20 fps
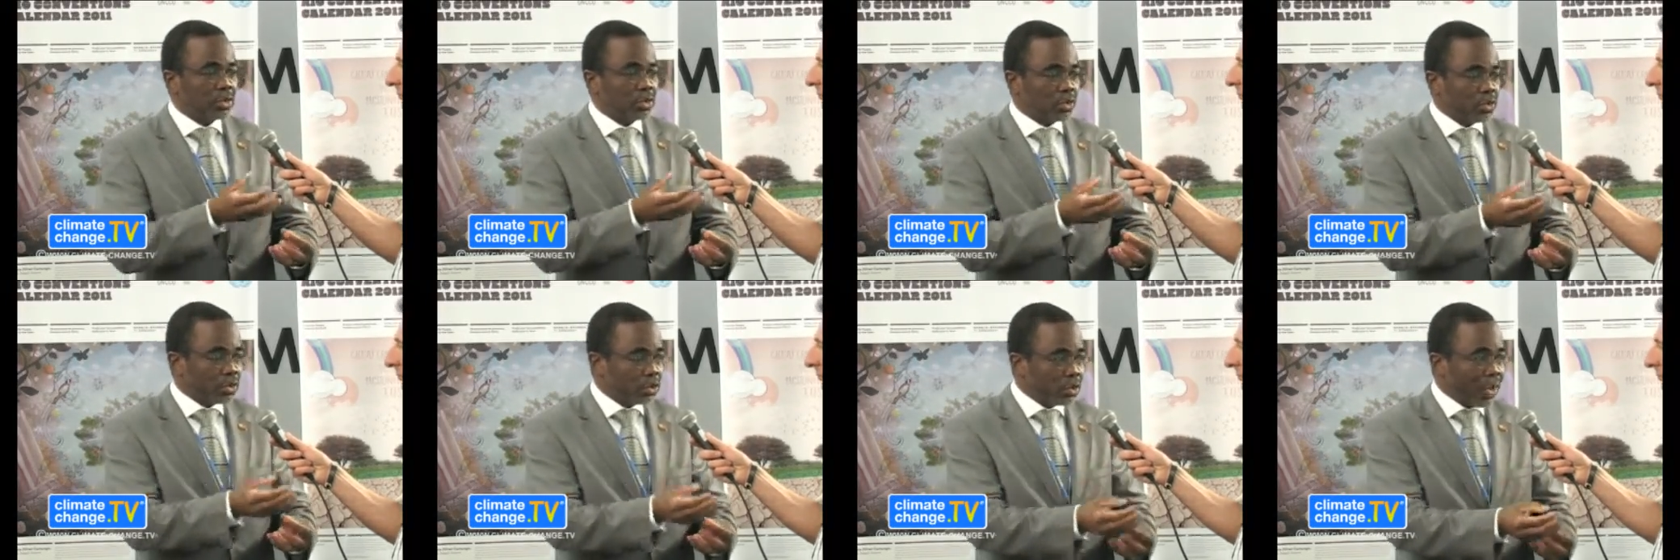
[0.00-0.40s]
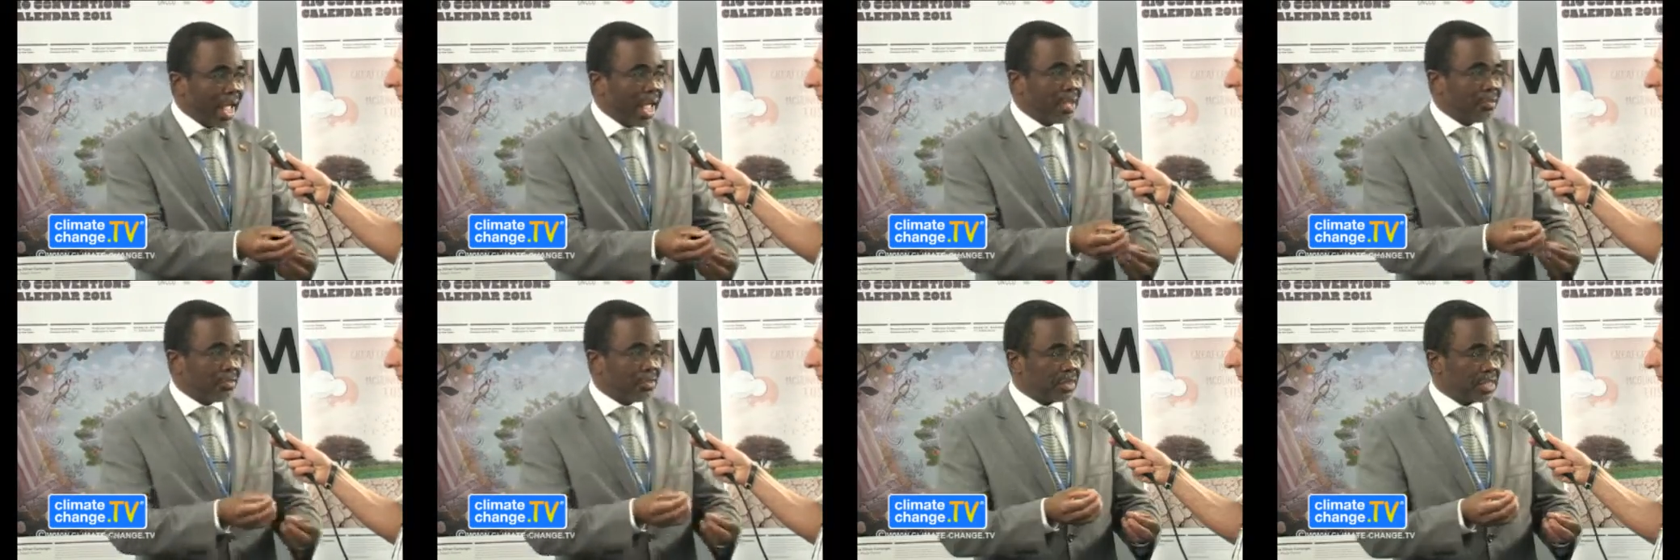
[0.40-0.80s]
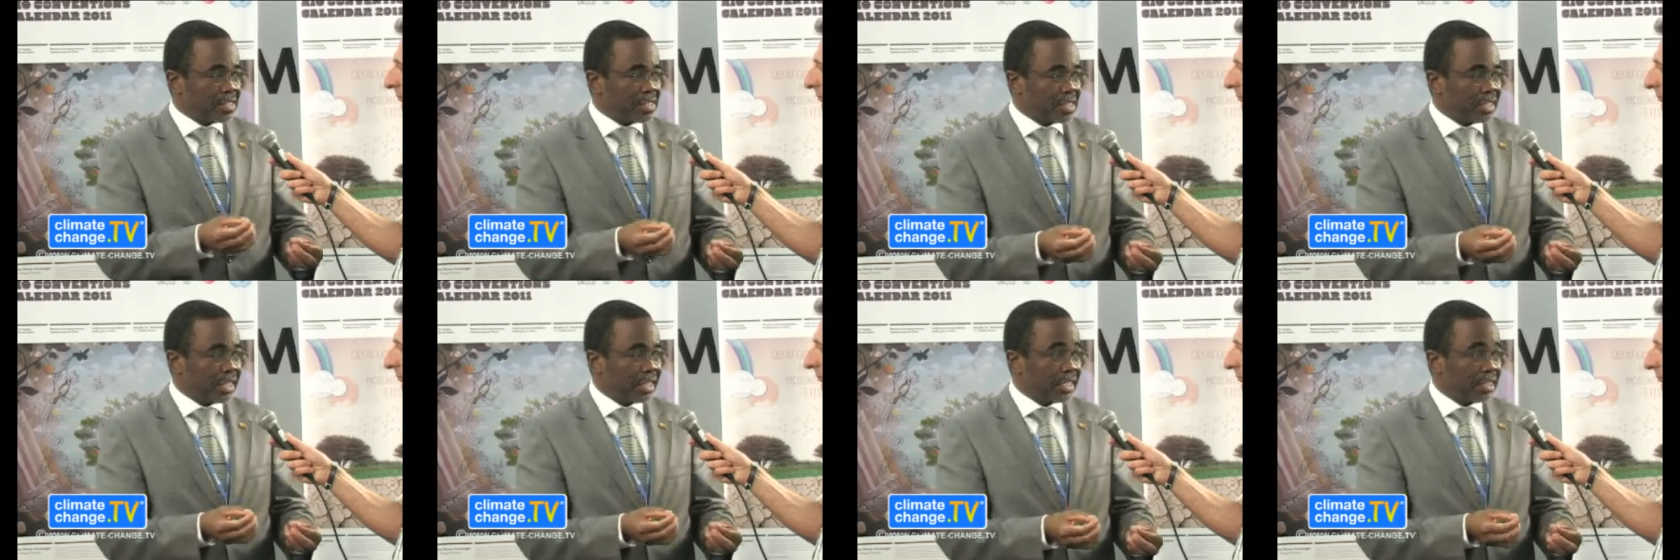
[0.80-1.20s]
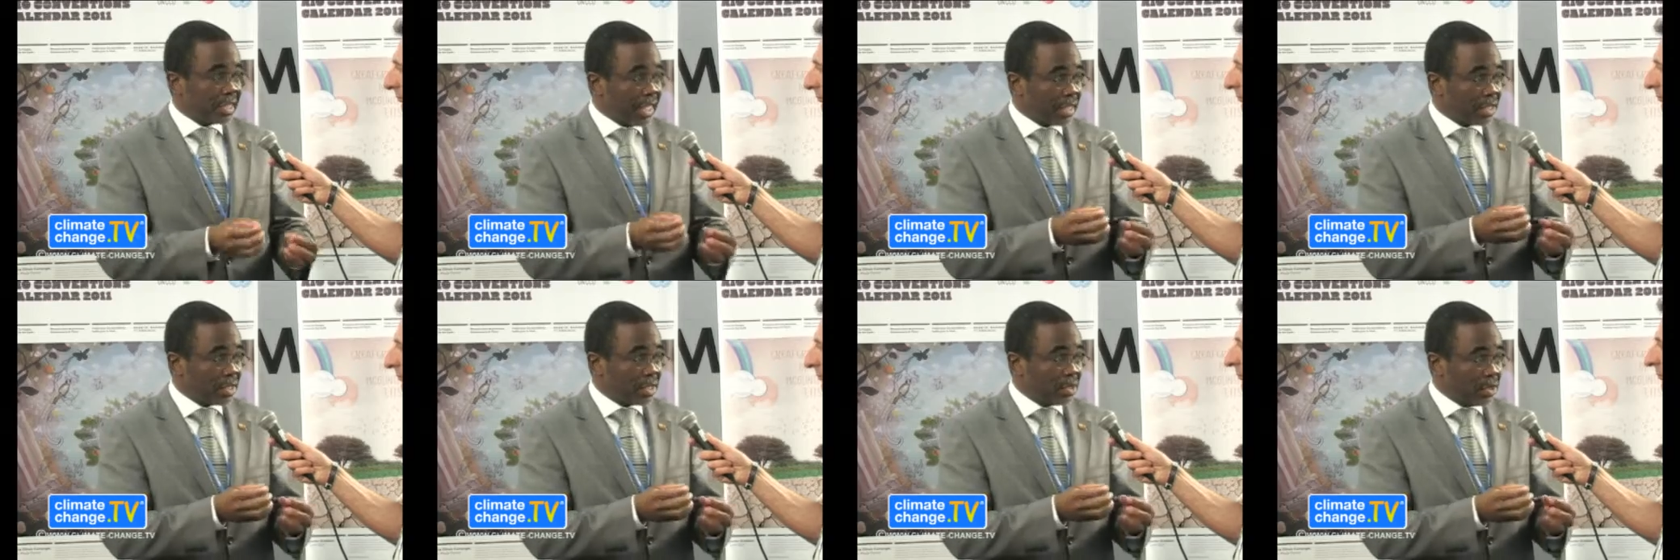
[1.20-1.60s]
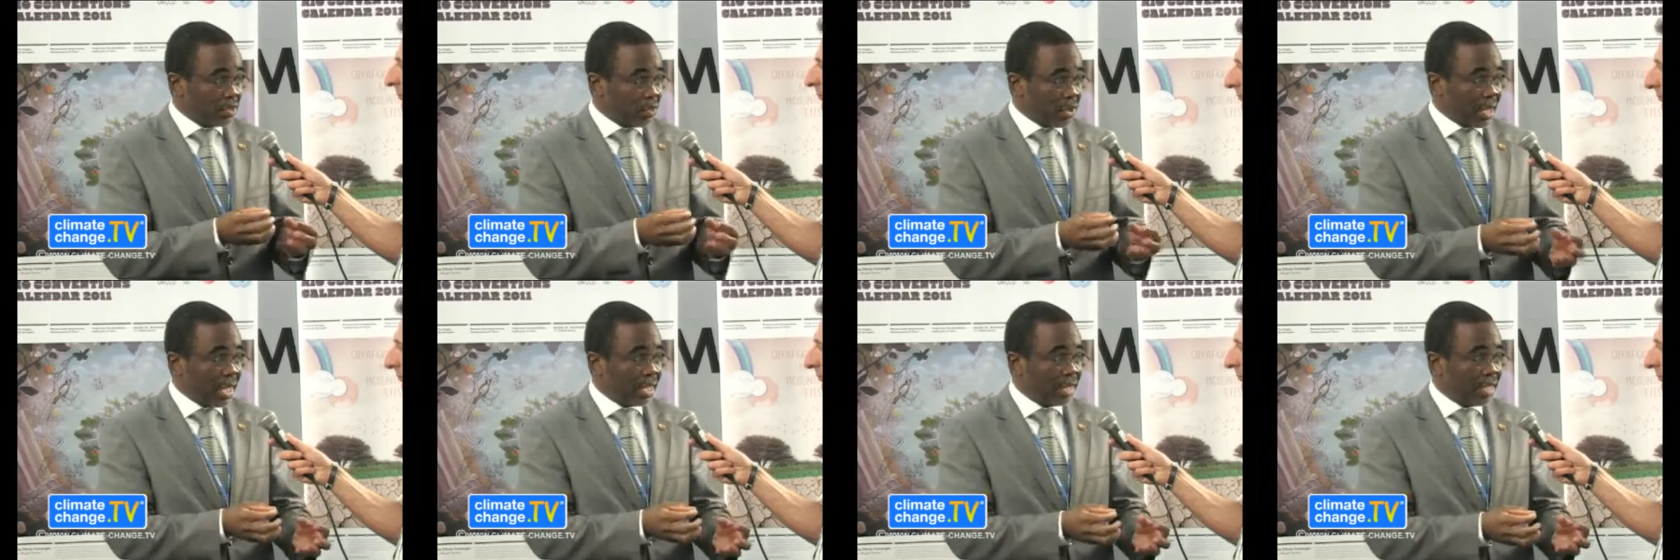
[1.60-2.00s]
to drive the synergies at
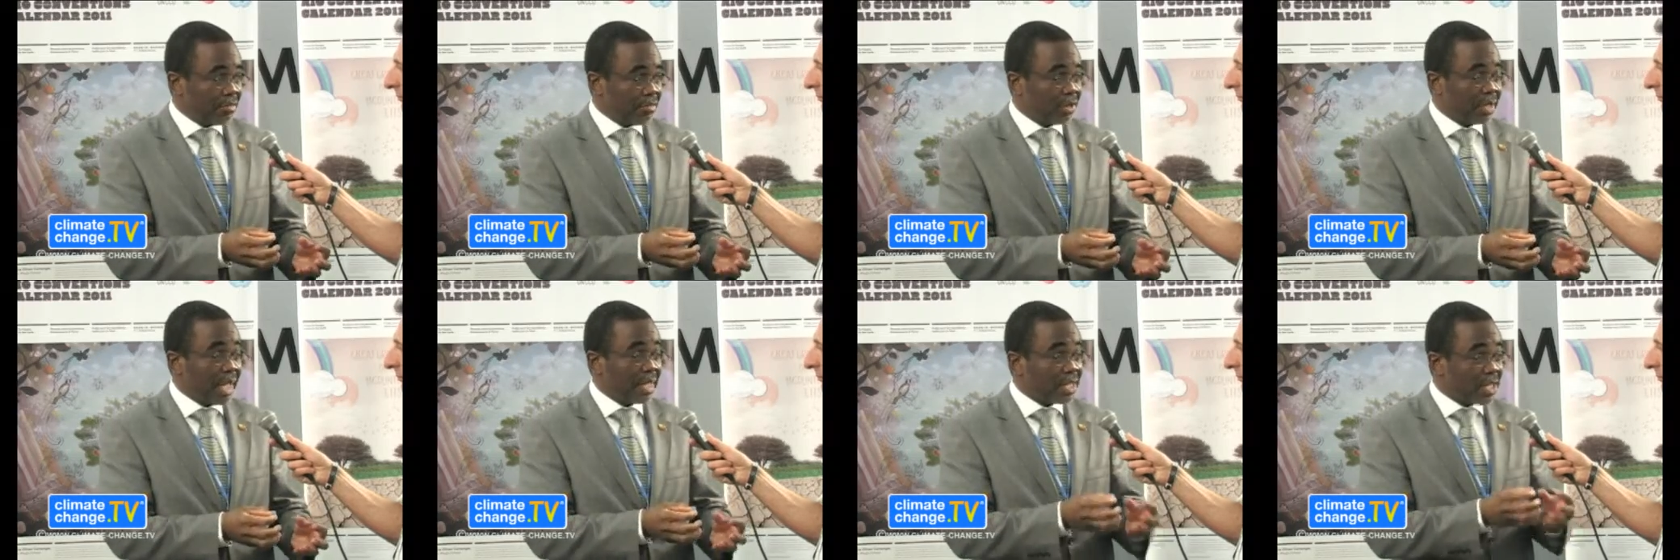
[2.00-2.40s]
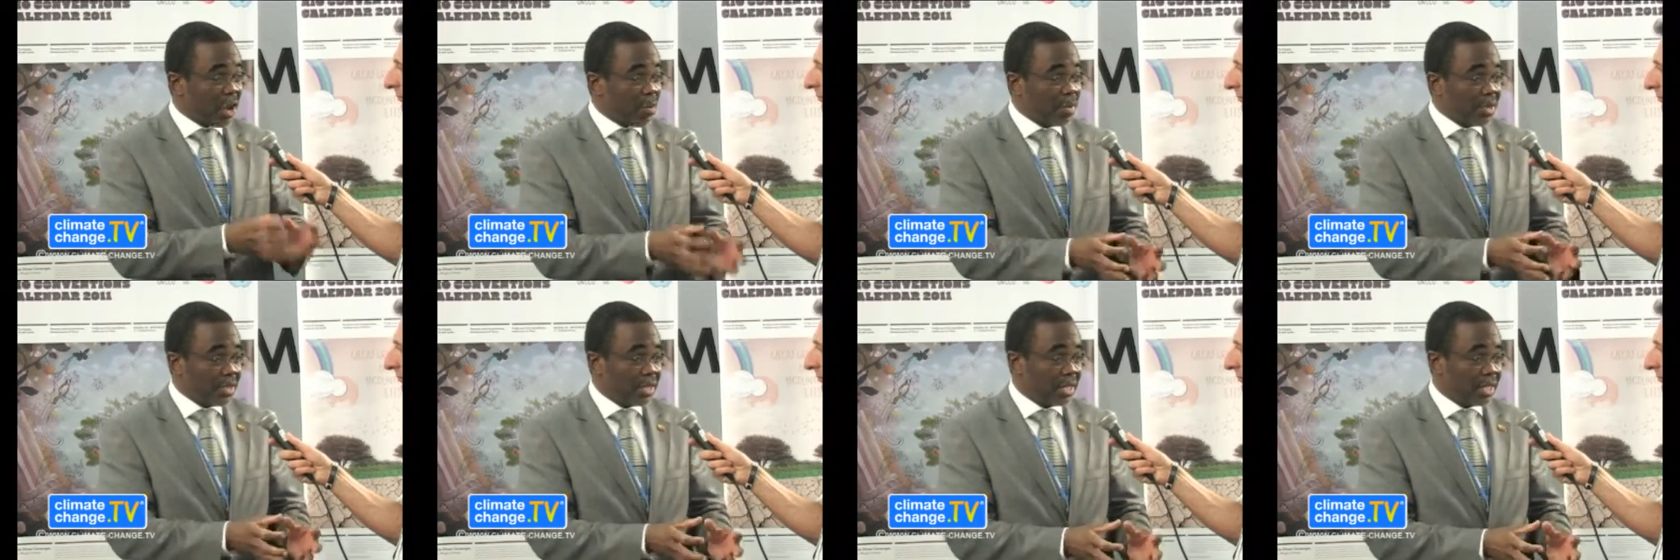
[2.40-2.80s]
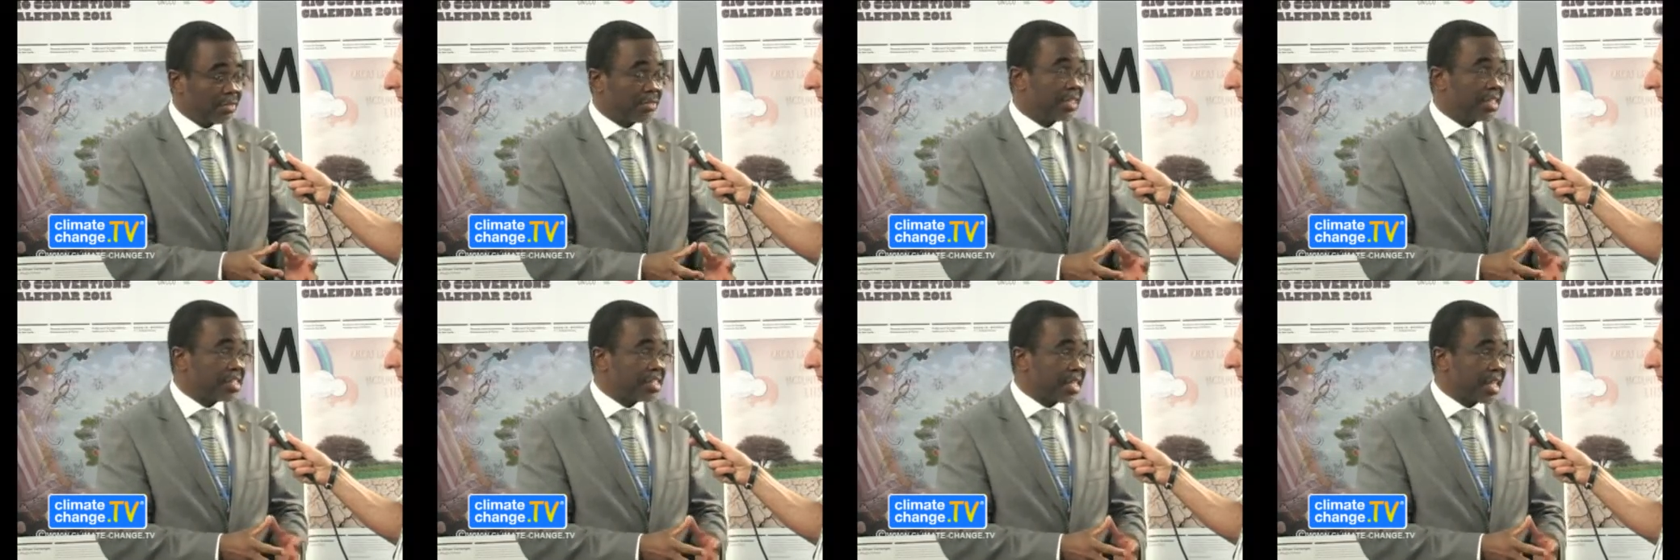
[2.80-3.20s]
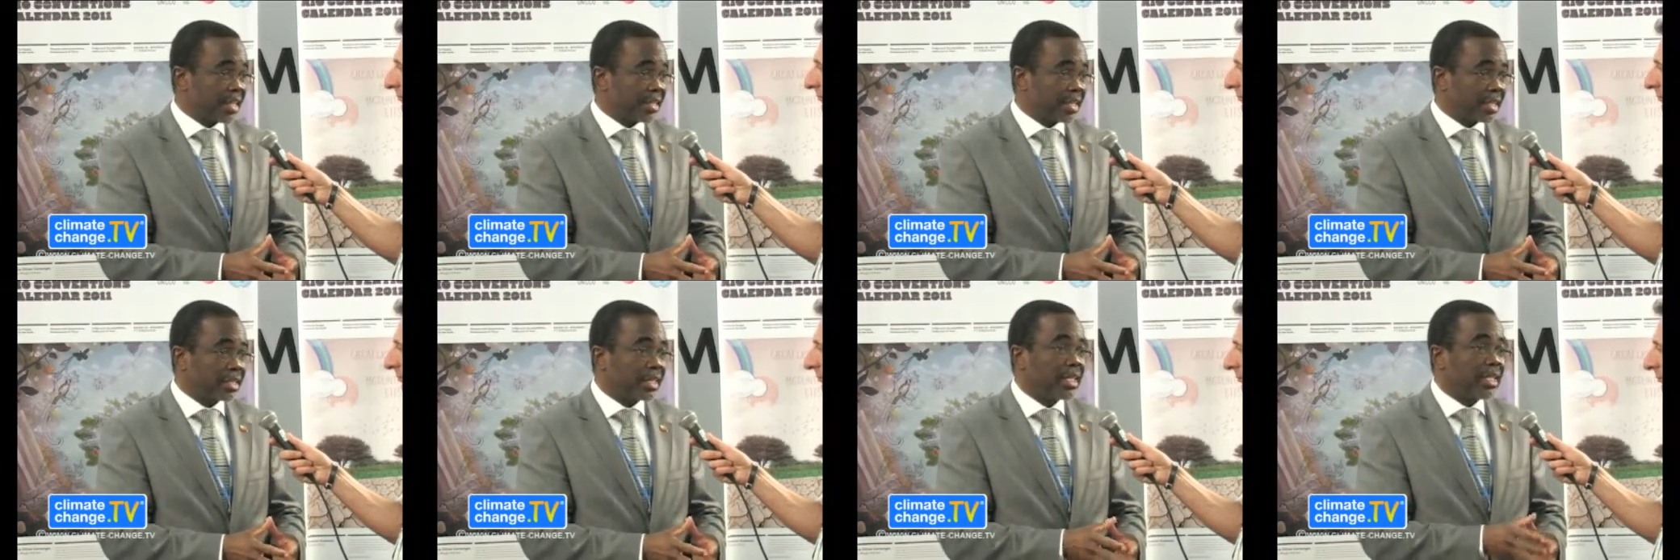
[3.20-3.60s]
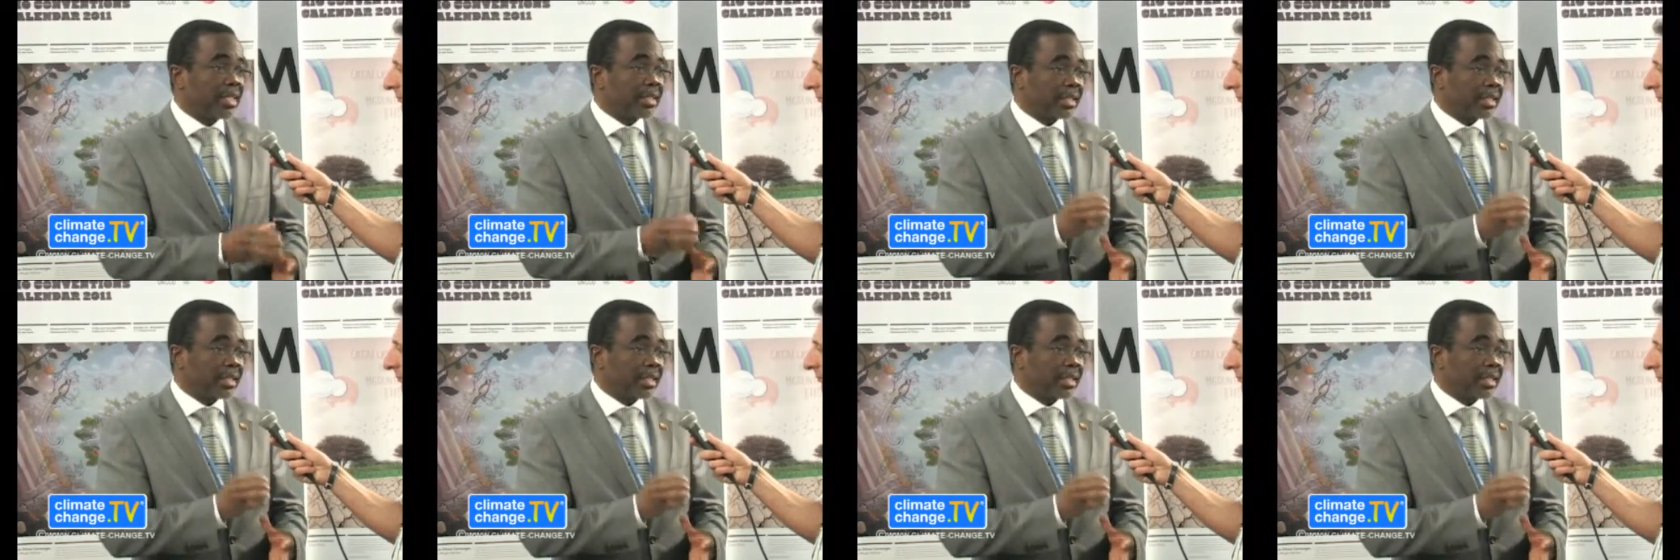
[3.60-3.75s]
local level, at community level is needed.